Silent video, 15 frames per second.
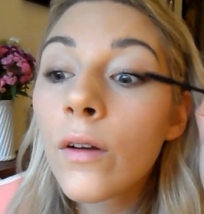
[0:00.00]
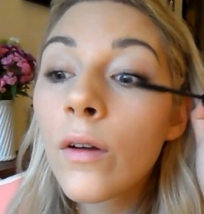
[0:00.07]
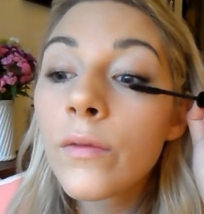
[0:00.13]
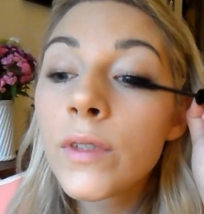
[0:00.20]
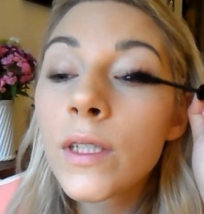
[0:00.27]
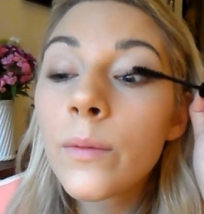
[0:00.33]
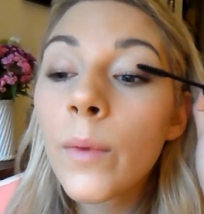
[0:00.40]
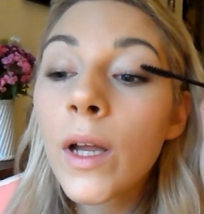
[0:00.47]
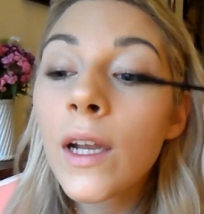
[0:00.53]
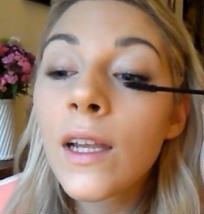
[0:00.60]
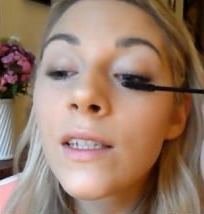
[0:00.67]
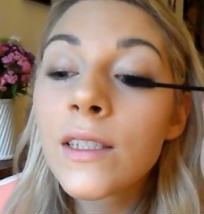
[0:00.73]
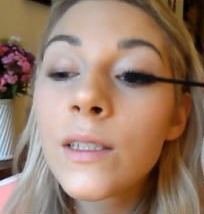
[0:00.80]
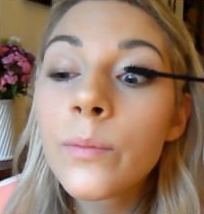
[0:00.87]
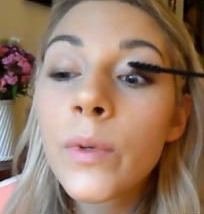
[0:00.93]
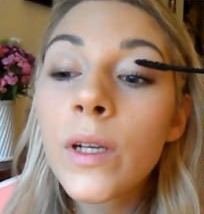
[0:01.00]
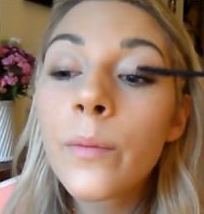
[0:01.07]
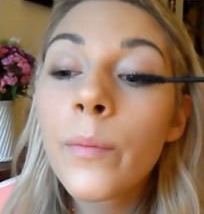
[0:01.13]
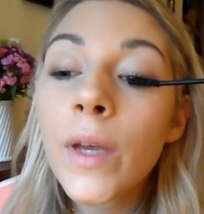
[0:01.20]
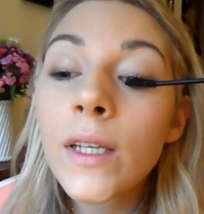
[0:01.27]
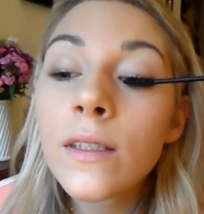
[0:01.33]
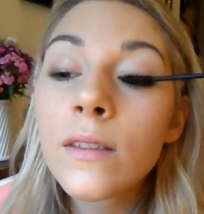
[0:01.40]
they're obviously my lashes, but
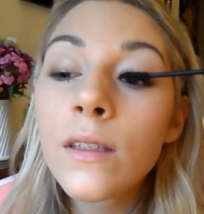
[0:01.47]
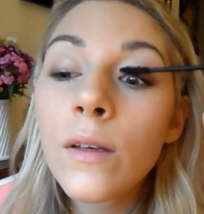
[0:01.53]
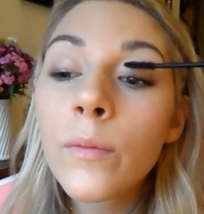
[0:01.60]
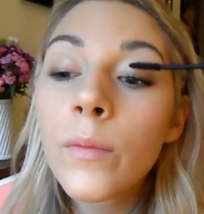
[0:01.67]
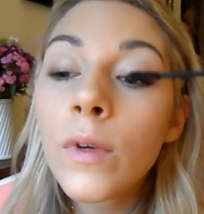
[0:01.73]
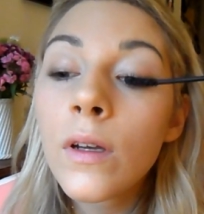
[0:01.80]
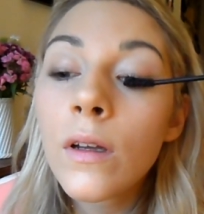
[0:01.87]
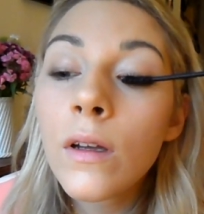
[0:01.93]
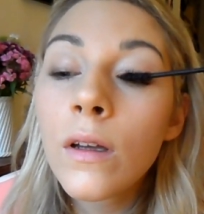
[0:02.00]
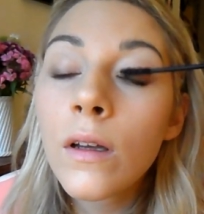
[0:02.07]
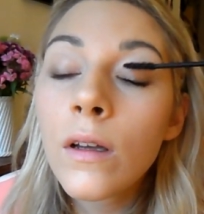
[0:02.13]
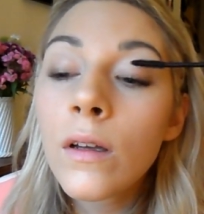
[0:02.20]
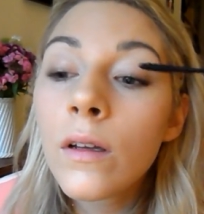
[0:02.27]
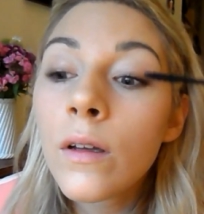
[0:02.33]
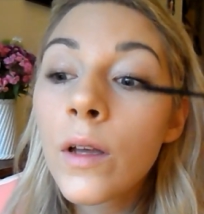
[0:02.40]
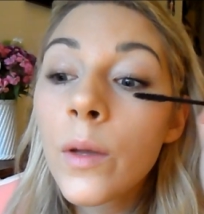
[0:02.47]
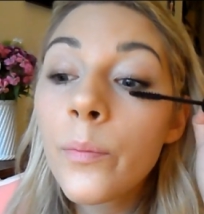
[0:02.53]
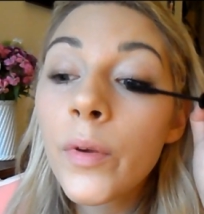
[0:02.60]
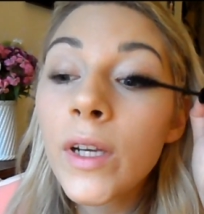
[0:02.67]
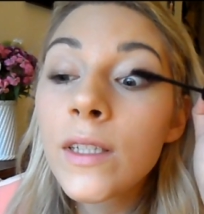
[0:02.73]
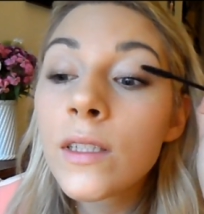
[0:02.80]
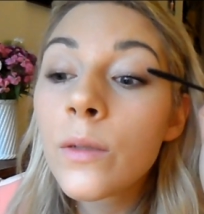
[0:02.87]
it brings
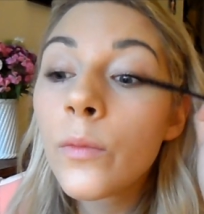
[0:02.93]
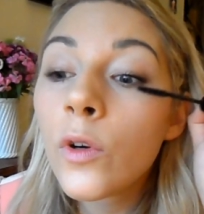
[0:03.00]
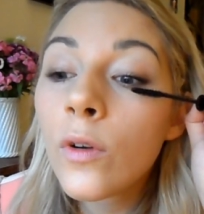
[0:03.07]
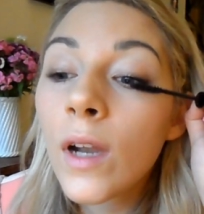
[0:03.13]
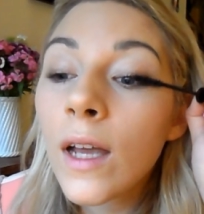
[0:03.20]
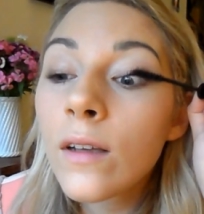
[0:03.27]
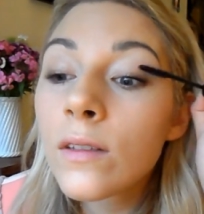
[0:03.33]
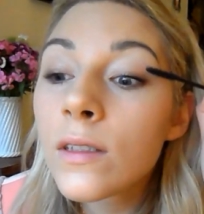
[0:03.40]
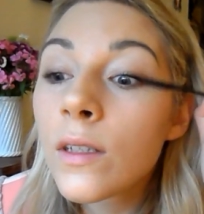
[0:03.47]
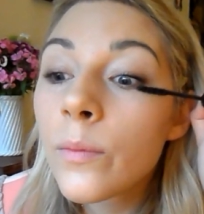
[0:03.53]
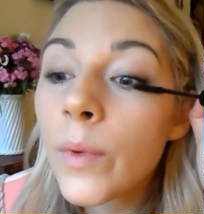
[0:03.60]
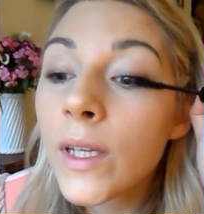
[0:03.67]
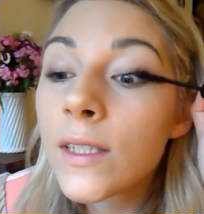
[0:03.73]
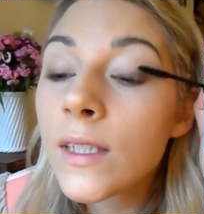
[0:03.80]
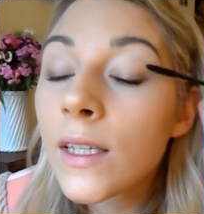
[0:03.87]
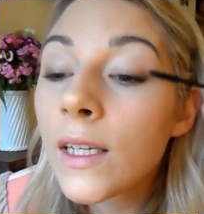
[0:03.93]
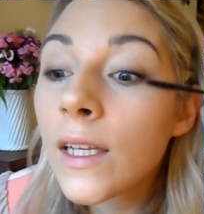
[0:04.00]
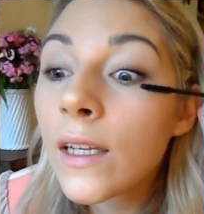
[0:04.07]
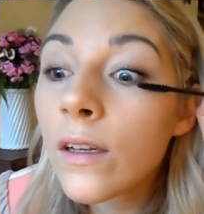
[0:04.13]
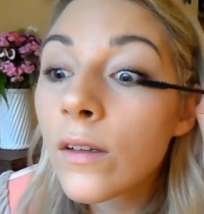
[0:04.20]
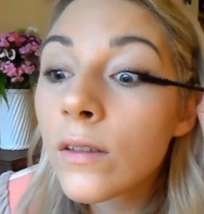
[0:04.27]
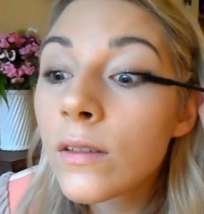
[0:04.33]
them all out, so
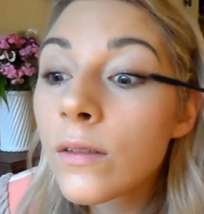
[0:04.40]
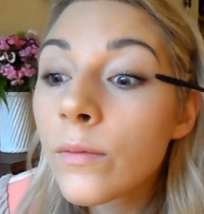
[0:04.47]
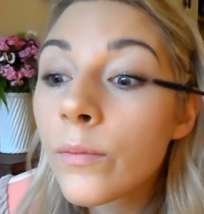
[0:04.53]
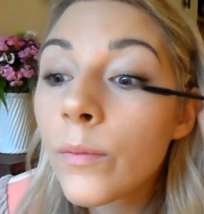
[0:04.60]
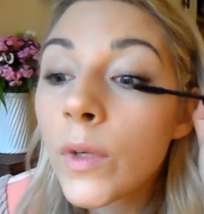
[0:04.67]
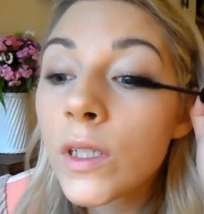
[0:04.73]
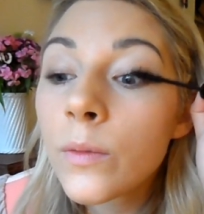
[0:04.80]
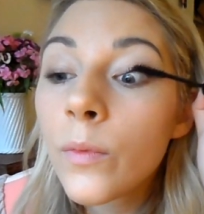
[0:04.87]
basically it looks